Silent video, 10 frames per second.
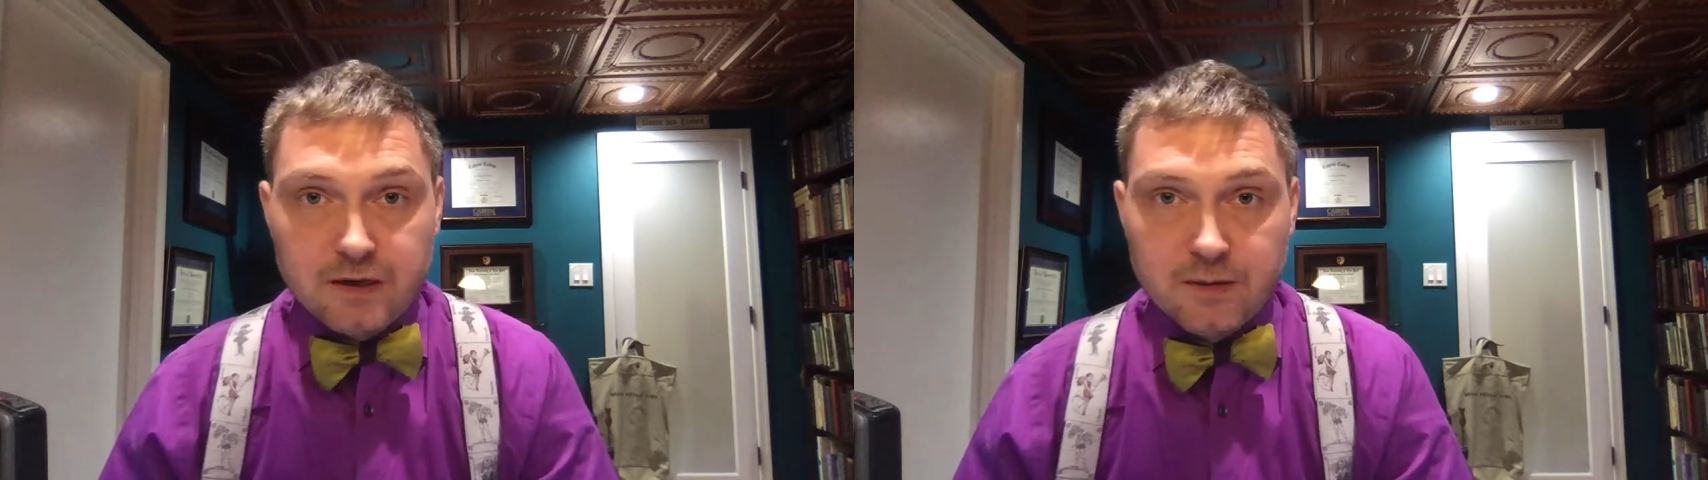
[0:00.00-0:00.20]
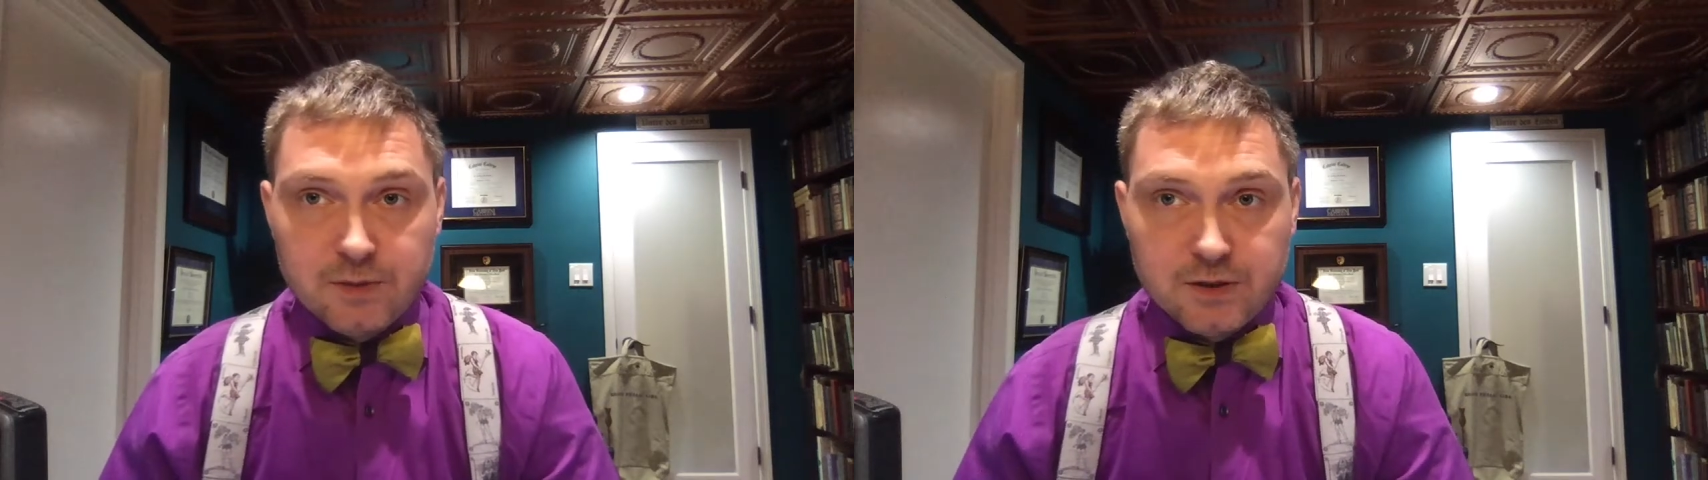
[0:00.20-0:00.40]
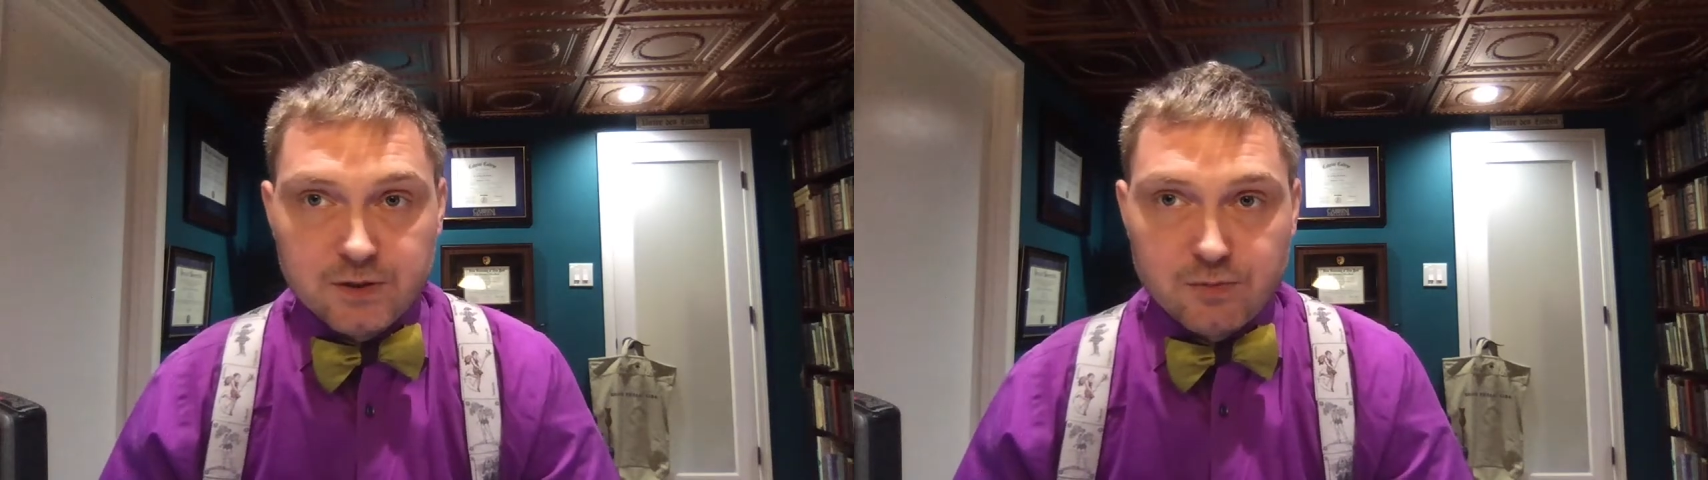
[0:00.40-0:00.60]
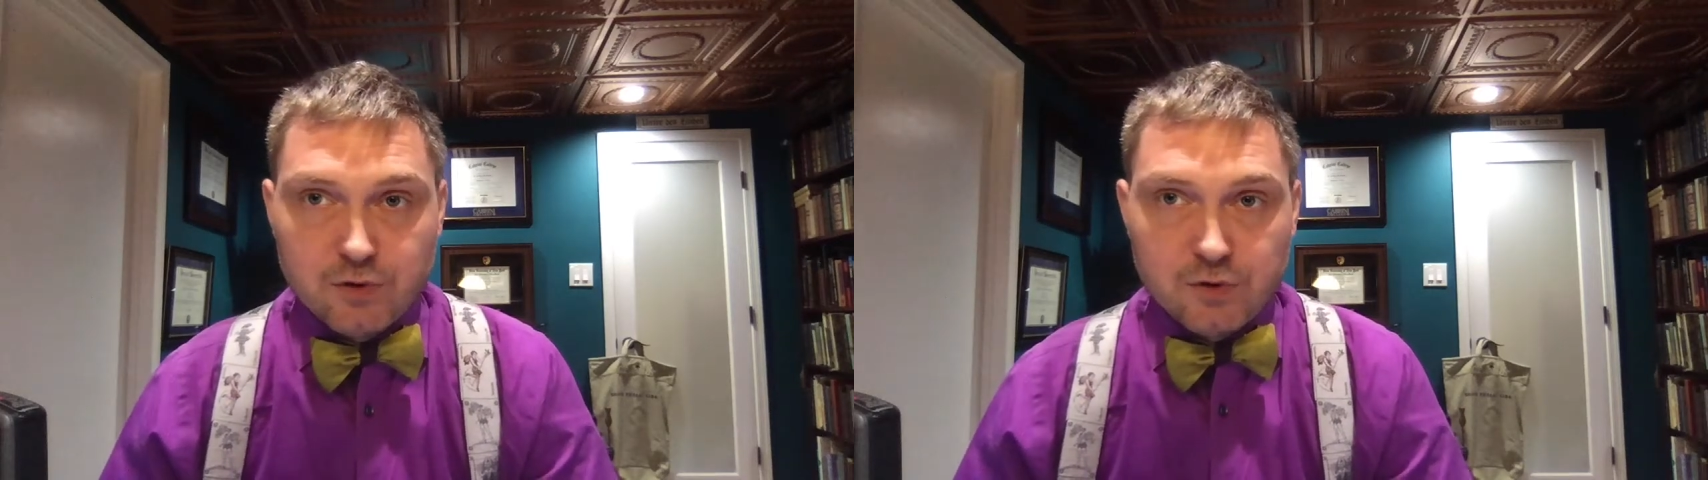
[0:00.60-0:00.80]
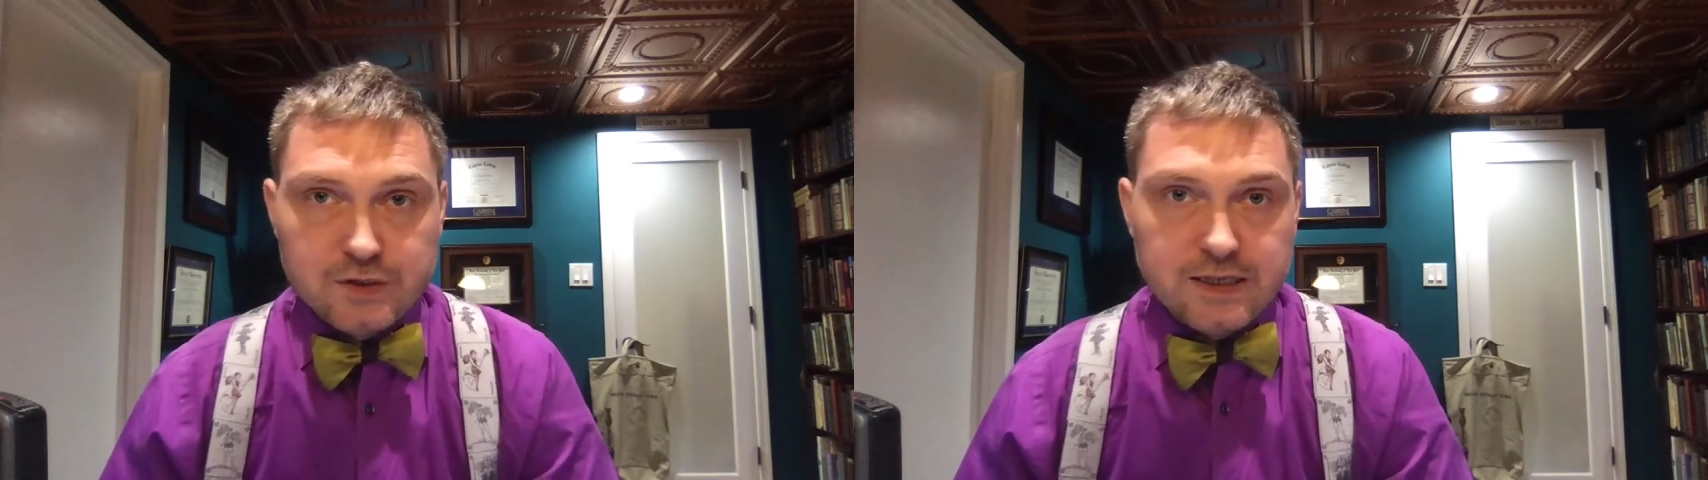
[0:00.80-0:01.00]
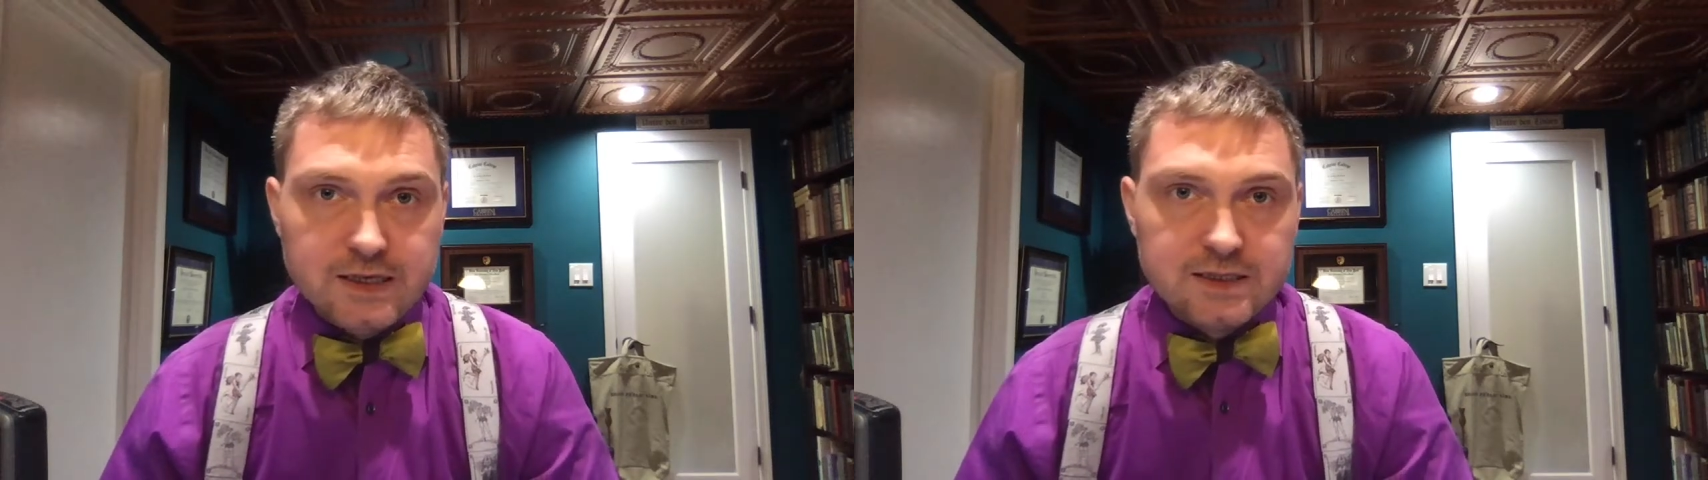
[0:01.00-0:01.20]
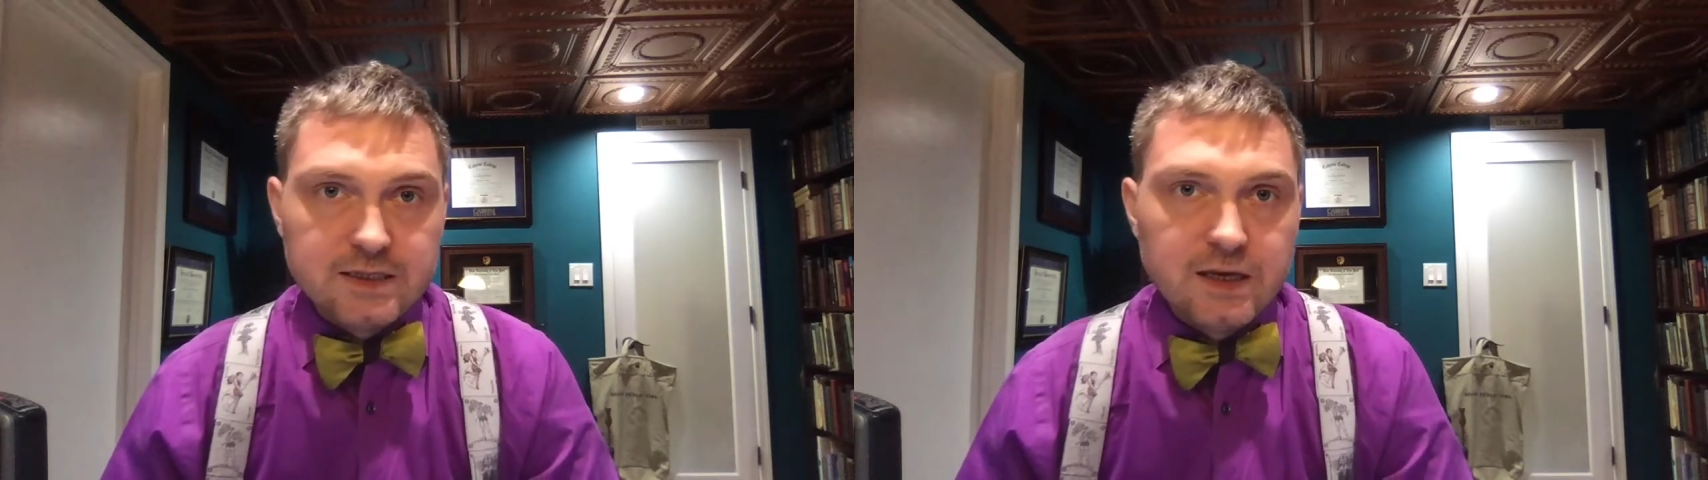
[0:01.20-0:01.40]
companies are prone to this.